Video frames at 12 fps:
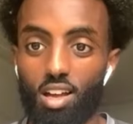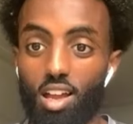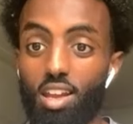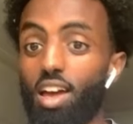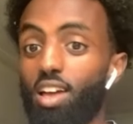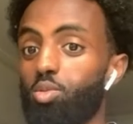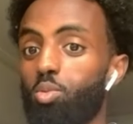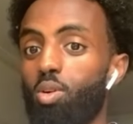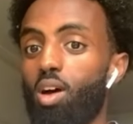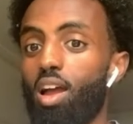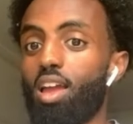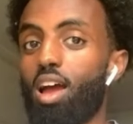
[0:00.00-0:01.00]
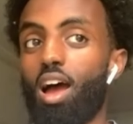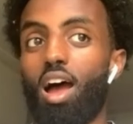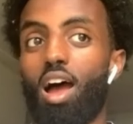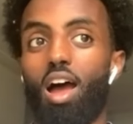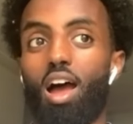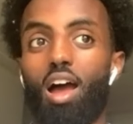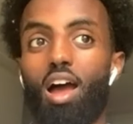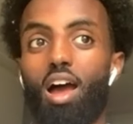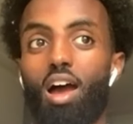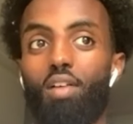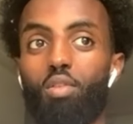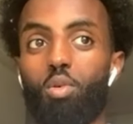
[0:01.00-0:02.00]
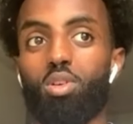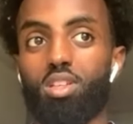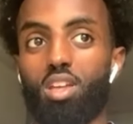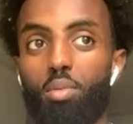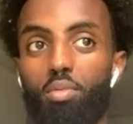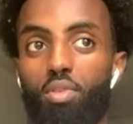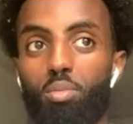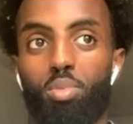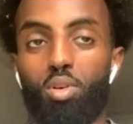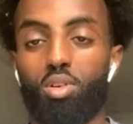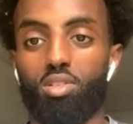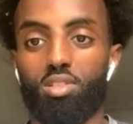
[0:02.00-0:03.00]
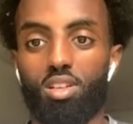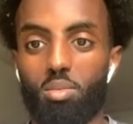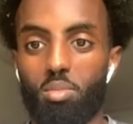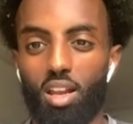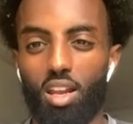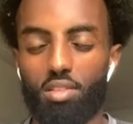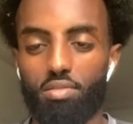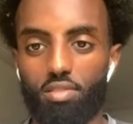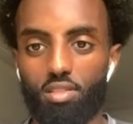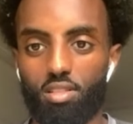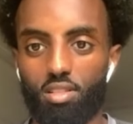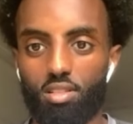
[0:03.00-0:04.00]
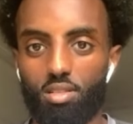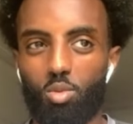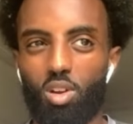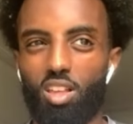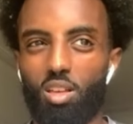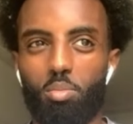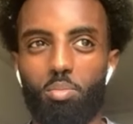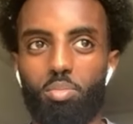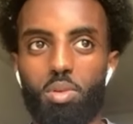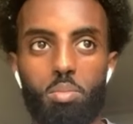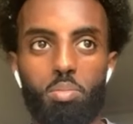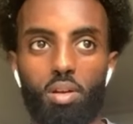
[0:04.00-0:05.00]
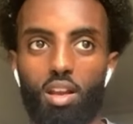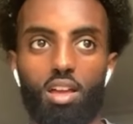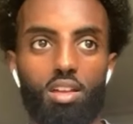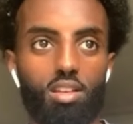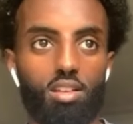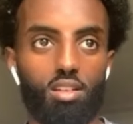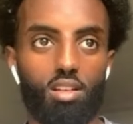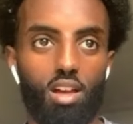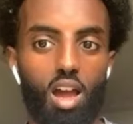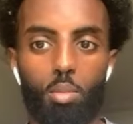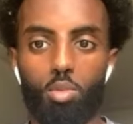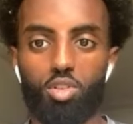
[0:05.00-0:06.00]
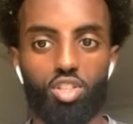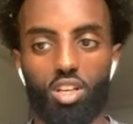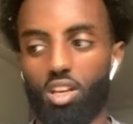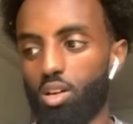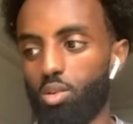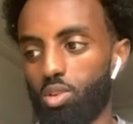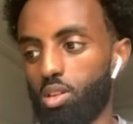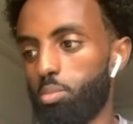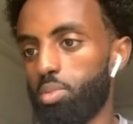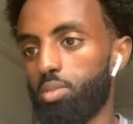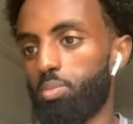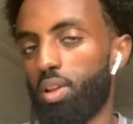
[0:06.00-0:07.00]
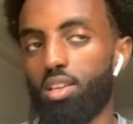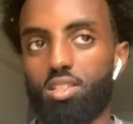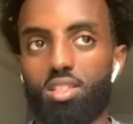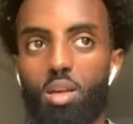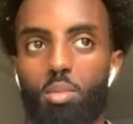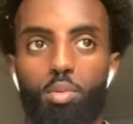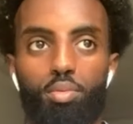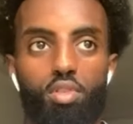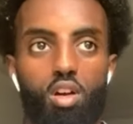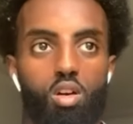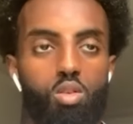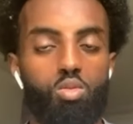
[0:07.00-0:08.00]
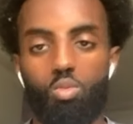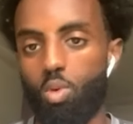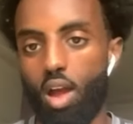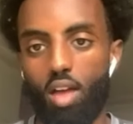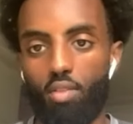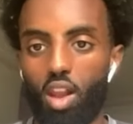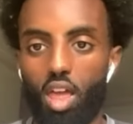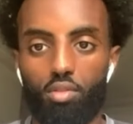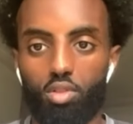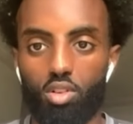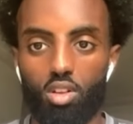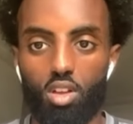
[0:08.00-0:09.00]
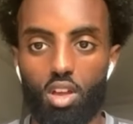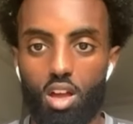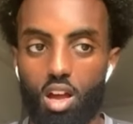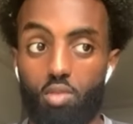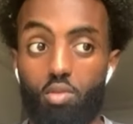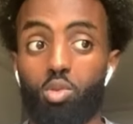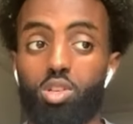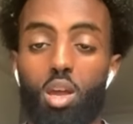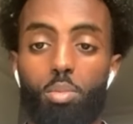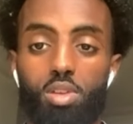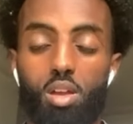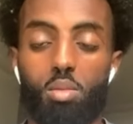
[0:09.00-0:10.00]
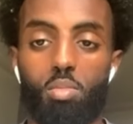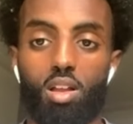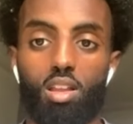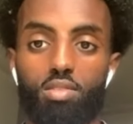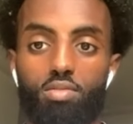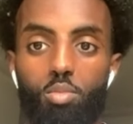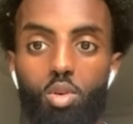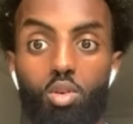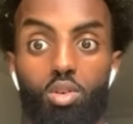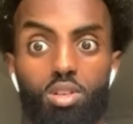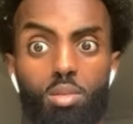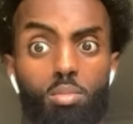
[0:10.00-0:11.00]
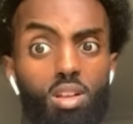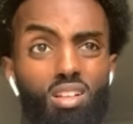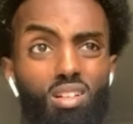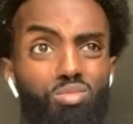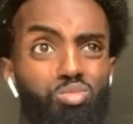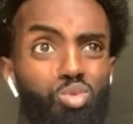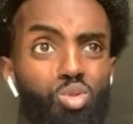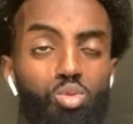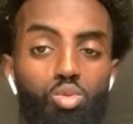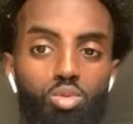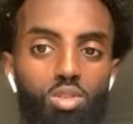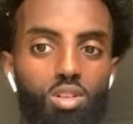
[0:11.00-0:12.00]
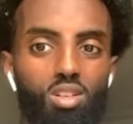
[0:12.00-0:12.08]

And that's why I've always kept football in my life, whether it be playing amateur, whether it be playing semi pro, whatever level. I've always kept it in my life because I'm like, whoa,